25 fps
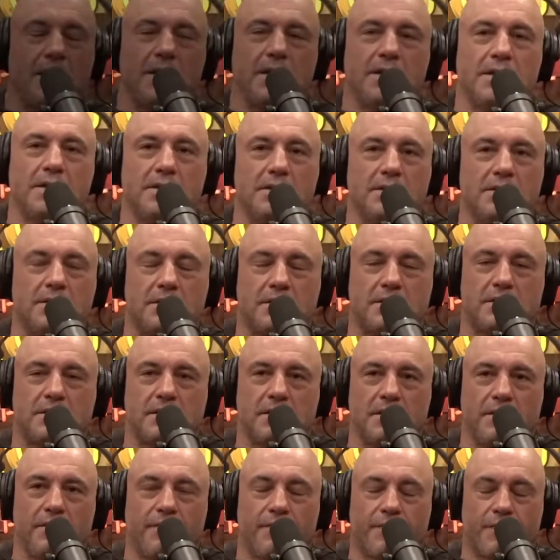
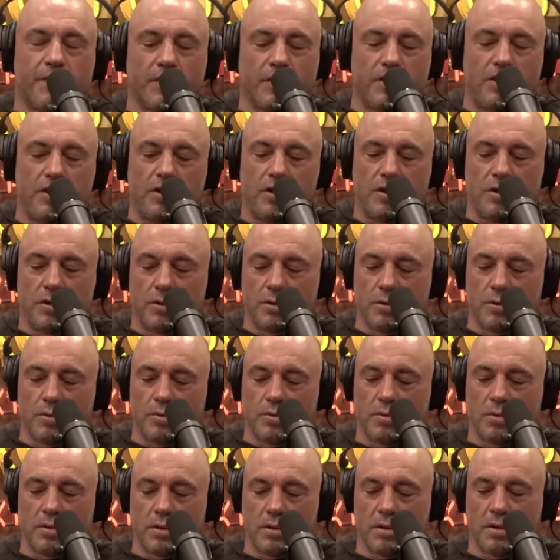is, for
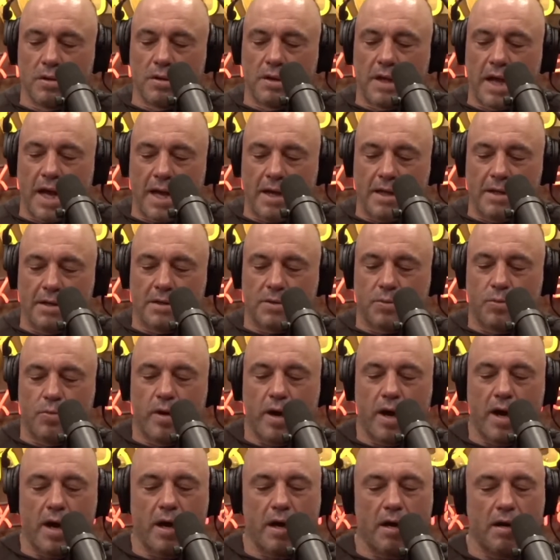you, that is
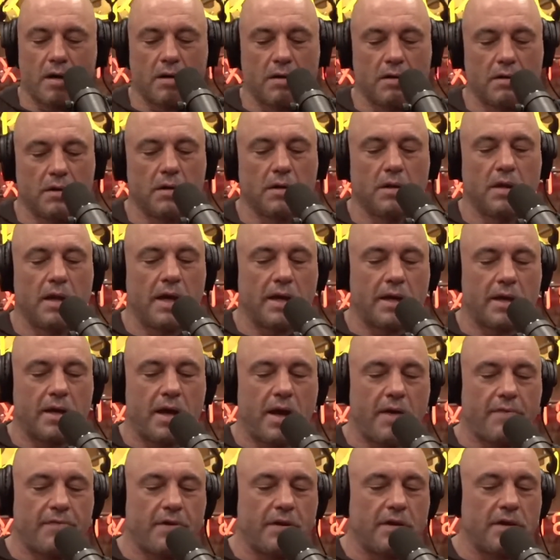where, like,
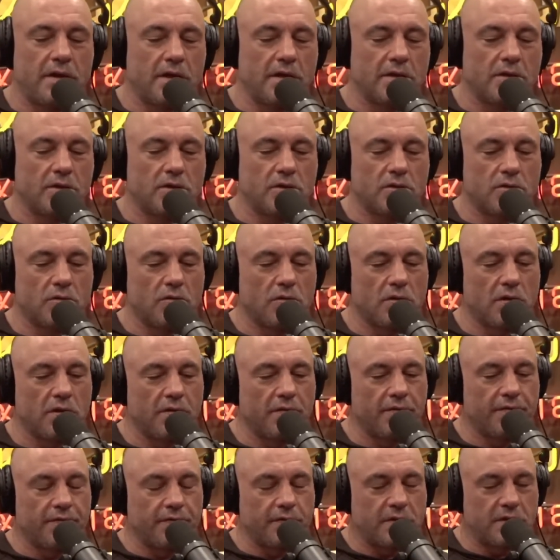everything sort
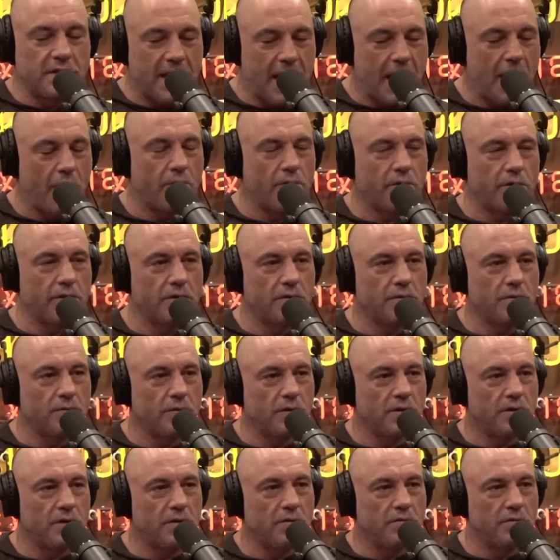of soured
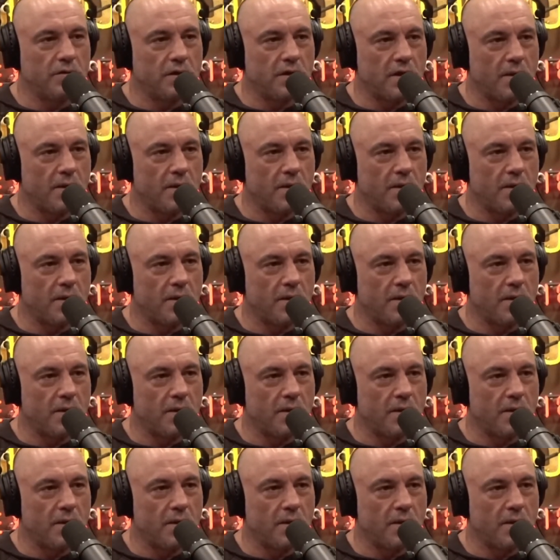with you and the